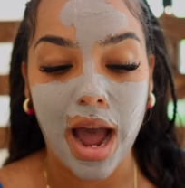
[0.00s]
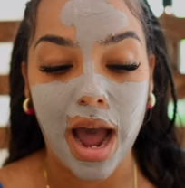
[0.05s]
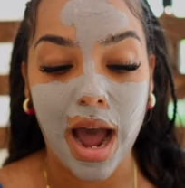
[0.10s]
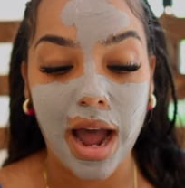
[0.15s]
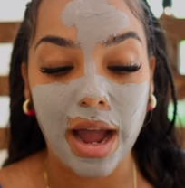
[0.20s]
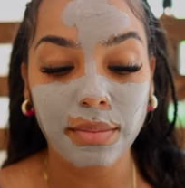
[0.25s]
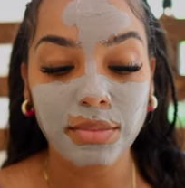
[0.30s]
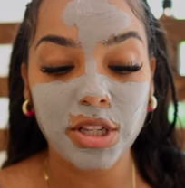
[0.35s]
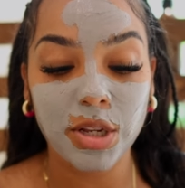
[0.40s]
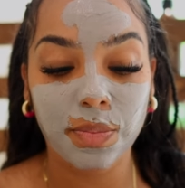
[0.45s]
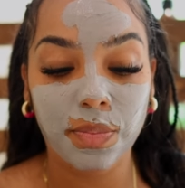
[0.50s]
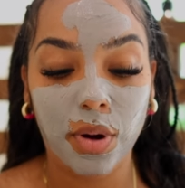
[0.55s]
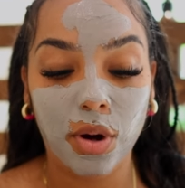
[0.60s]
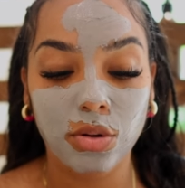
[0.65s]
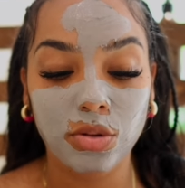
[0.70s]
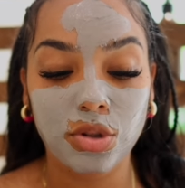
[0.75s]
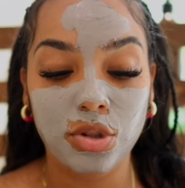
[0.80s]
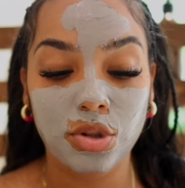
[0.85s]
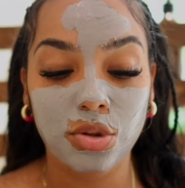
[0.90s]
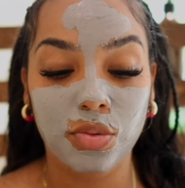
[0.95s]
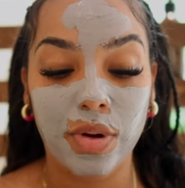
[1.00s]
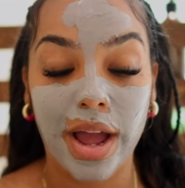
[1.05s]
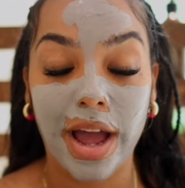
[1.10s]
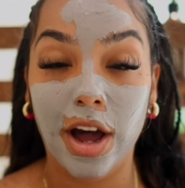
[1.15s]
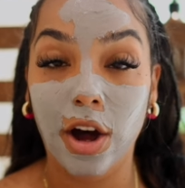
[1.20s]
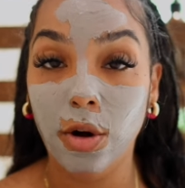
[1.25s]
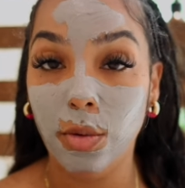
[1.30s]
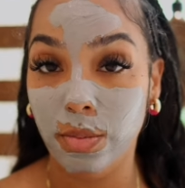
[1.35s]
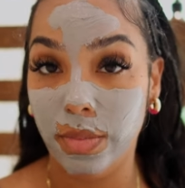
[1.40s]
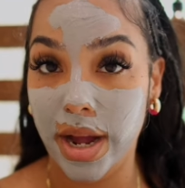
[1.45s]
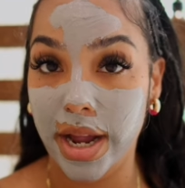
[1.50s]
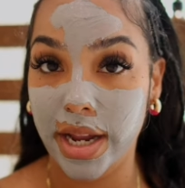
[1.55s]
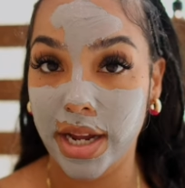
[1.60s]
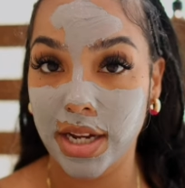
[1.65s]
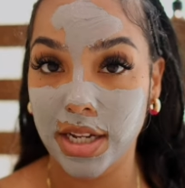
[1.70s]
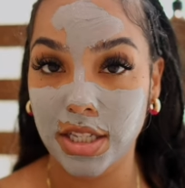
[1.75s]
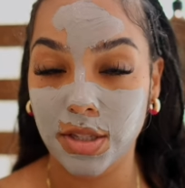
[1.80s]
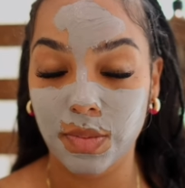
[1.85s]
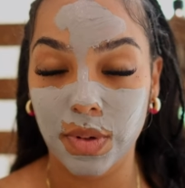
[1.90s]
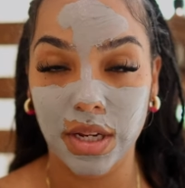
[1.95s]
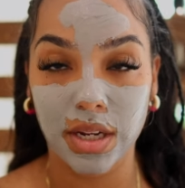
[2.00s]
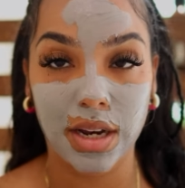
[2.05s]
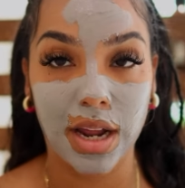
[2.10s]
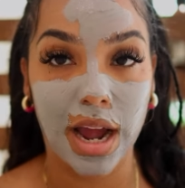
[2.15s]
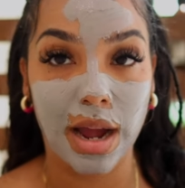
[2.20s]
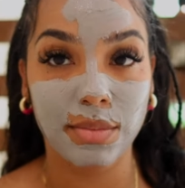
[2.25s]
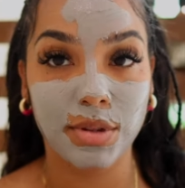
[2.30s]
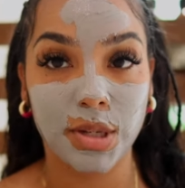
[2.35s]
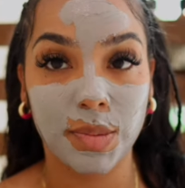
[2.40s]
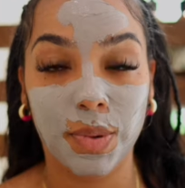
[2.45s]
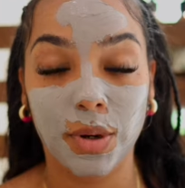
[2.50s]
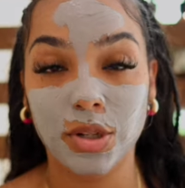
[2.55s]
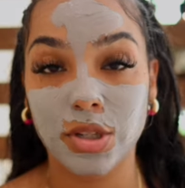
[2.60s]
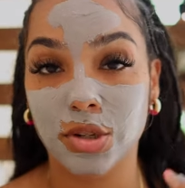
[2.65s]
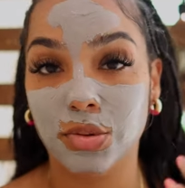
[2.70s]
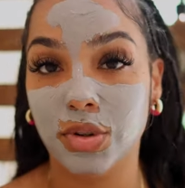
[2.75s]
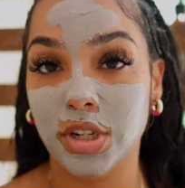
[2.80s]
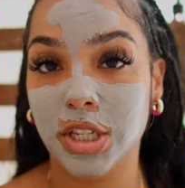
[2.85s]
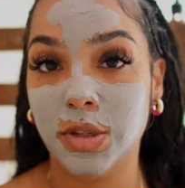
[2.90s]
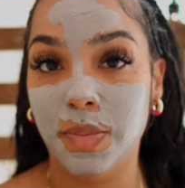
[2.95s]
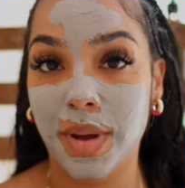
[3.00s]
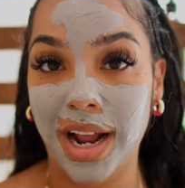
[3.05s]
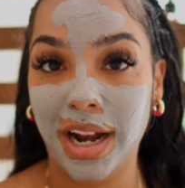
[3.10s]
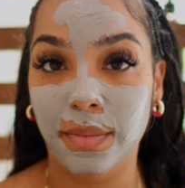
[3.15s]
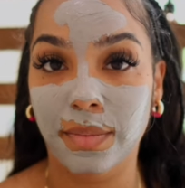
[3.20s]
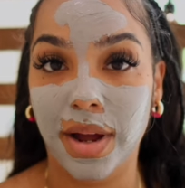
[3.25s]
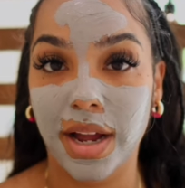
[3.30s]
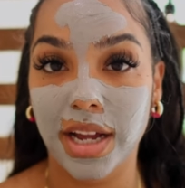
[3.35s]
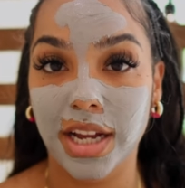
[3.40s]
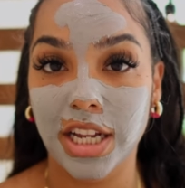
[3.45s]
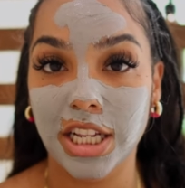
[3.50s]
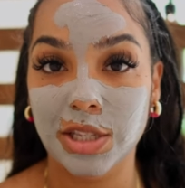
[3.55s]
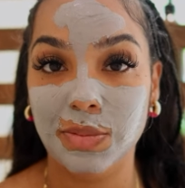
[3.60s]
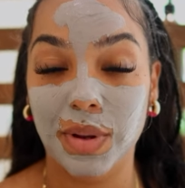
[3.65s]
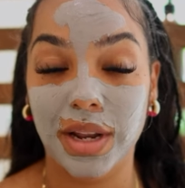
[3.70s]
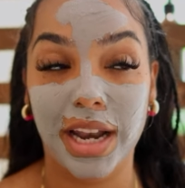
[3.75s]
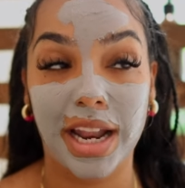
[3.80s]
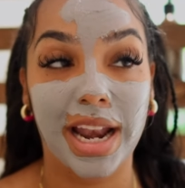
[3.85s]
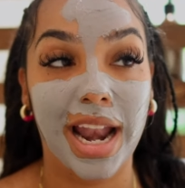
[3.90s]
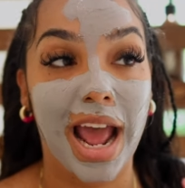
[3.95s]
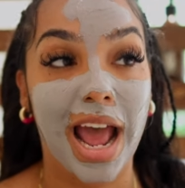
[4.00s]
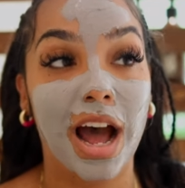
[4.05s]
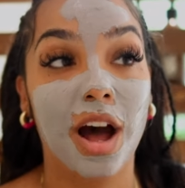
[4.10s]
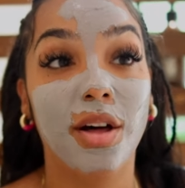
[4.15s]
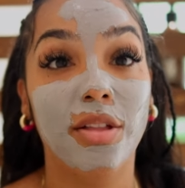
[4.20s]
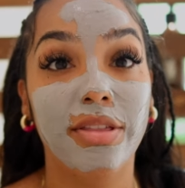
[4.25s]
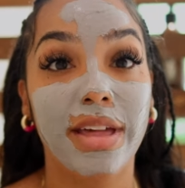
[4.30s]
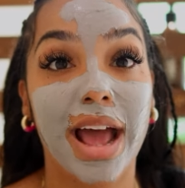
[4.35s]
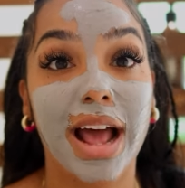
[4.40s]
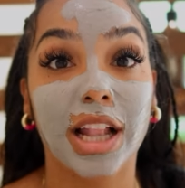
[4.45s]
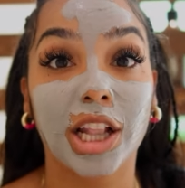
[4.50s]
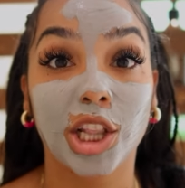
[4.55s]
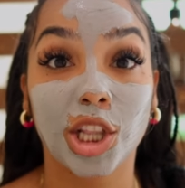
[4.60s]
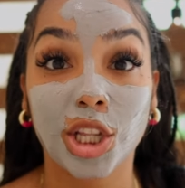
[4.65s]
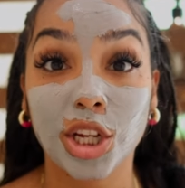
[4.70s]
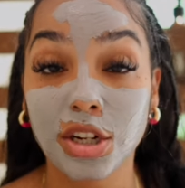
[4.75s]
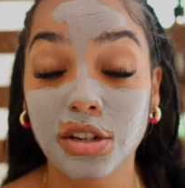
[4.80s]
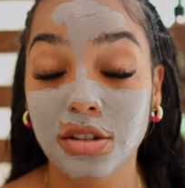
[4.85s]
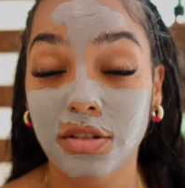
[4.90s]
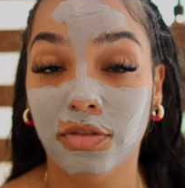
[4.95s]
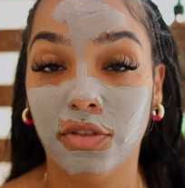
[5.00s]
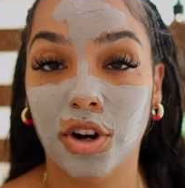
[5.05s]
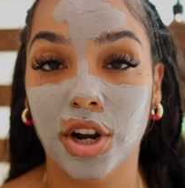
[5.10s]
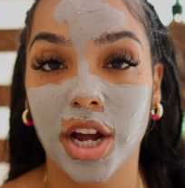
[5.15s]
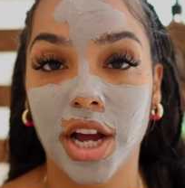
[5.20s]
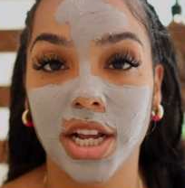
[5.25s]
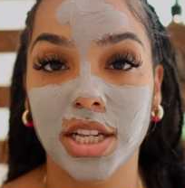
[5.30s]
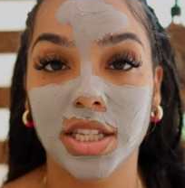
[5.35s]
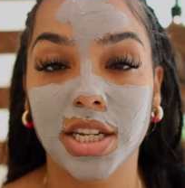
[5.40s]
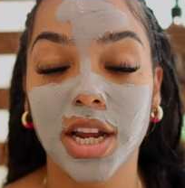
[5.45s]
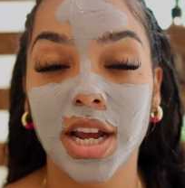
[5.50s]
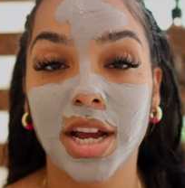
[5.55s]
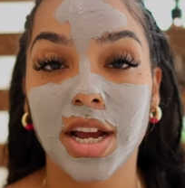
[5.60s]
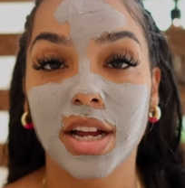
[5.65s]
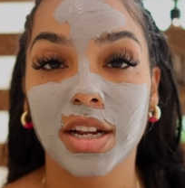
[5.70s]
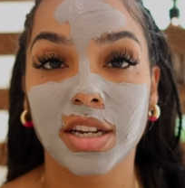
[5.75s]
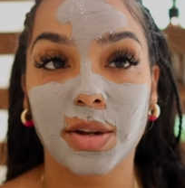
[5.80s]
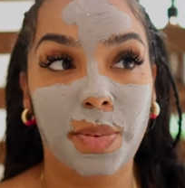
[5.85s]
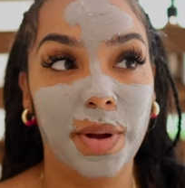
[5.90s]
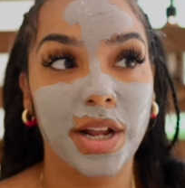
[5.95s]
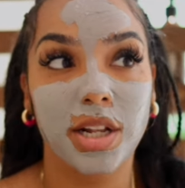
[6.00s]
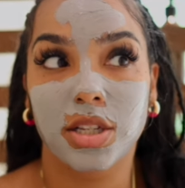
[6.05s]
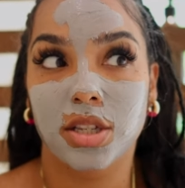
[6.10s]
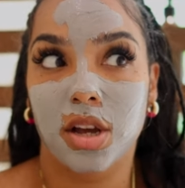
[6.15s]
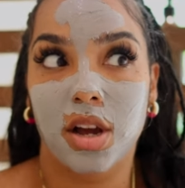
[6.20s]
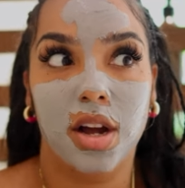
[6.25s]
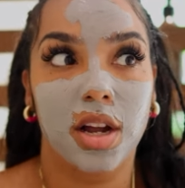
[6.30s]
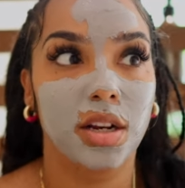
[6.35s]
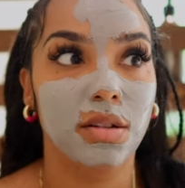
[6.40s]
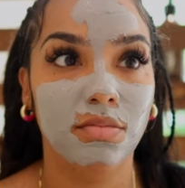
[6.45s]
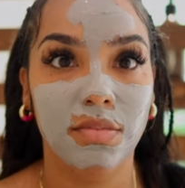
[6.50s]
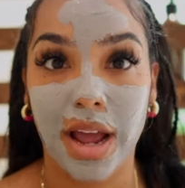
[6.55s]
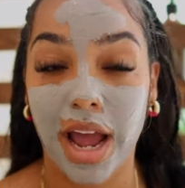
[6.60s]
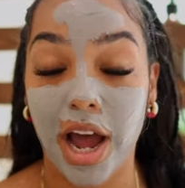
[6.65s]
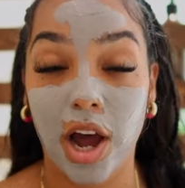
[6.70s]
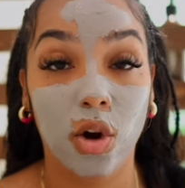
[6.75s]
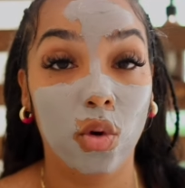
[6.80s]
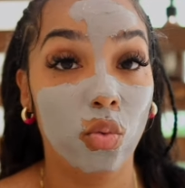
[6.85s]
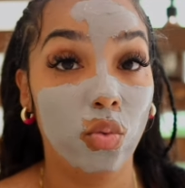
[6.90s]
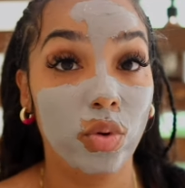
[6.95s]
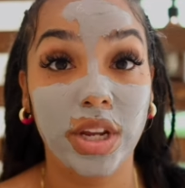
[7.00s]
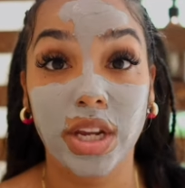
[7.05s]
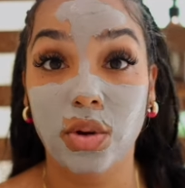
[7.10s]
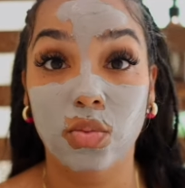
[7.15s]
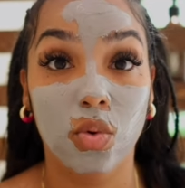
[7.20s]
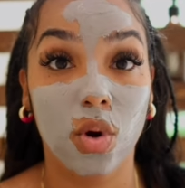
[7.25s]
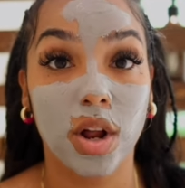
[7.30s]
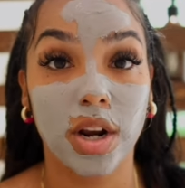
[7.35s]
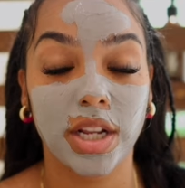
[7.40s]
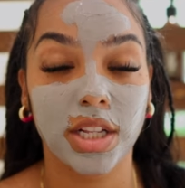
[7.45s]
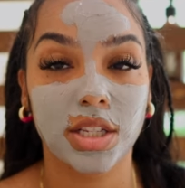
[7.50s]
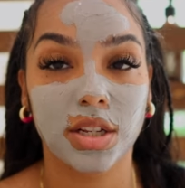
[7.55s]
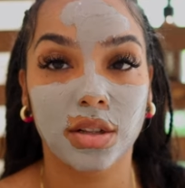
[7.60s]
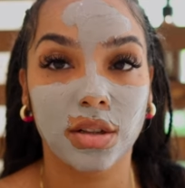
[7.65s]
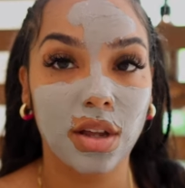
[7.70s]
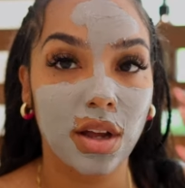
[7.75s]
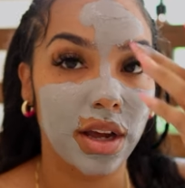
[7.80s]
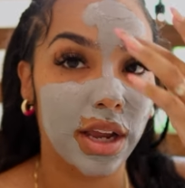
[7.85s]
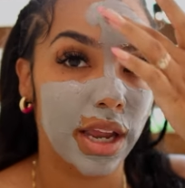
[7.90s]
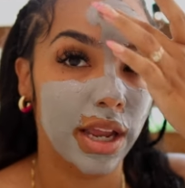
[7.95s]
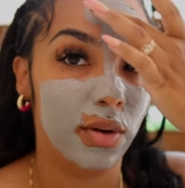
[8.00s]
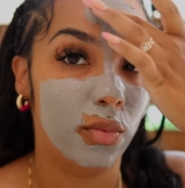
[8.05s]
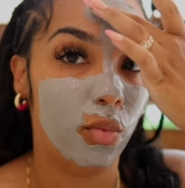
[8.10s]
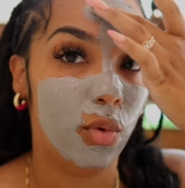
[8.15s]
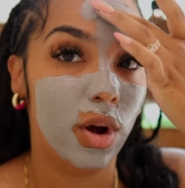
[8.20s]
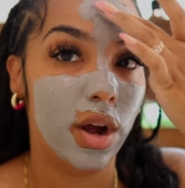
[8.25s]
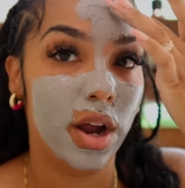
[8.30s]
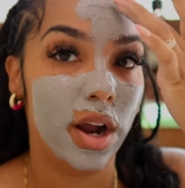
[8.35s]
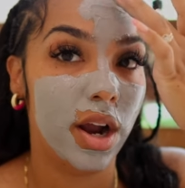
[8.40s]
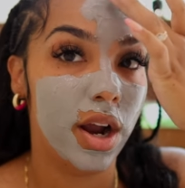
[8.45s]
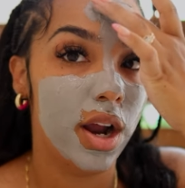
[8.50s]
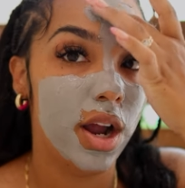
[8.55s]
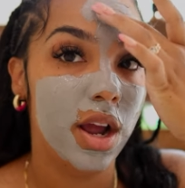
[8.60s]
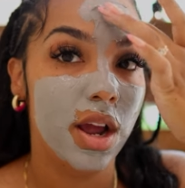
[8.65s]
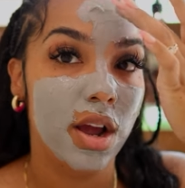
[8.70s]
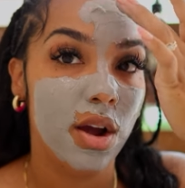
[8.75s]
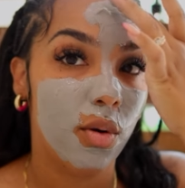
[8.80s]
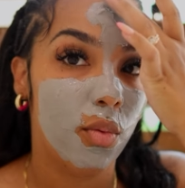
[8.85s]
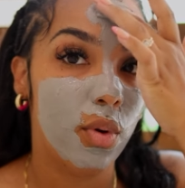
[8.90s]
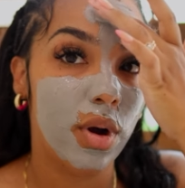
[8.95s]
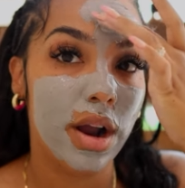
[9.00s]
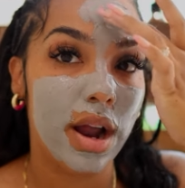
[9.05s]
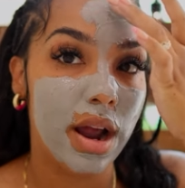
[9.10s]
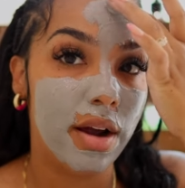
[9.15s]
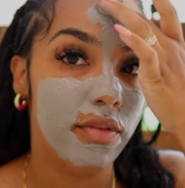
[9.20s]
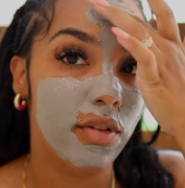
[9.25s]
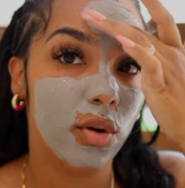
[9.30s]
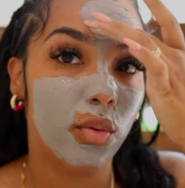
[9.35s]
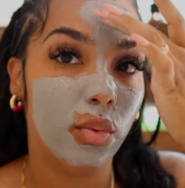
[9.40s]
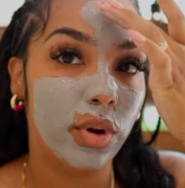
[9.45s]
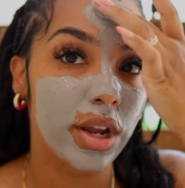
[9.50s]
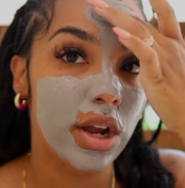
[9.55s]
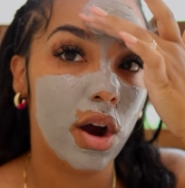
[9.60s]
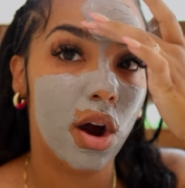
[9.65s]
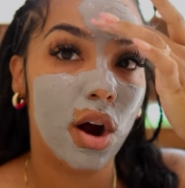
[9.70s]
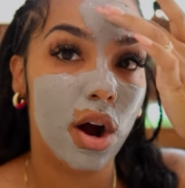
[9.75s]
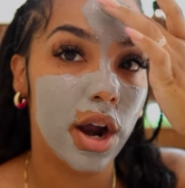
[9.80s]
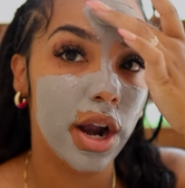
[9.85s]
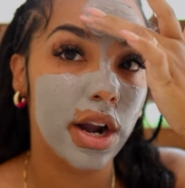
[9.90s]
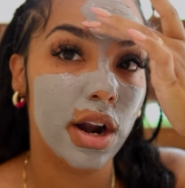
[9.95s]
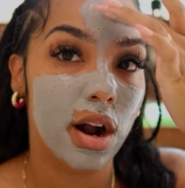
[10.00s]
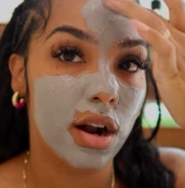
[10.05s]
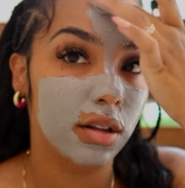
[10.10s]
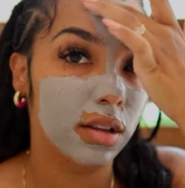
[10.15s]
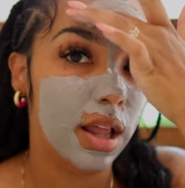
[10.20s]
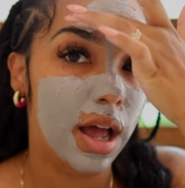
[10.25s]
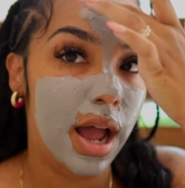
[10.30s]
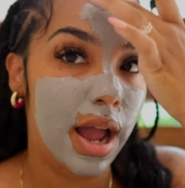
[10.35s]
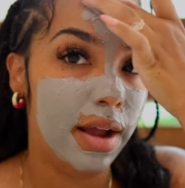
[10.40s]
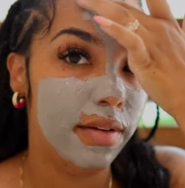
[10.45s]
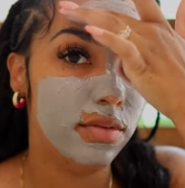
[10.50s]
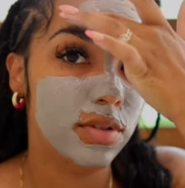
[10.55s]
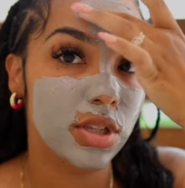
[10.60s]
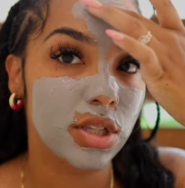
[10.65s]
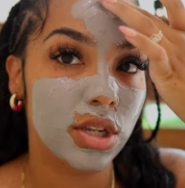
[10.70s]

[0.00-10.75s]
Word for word: I'm supposed to help my husband. I'm supposed to respect my husband and how that looks for us depends on how we want it to look and where wherever we are in our lives.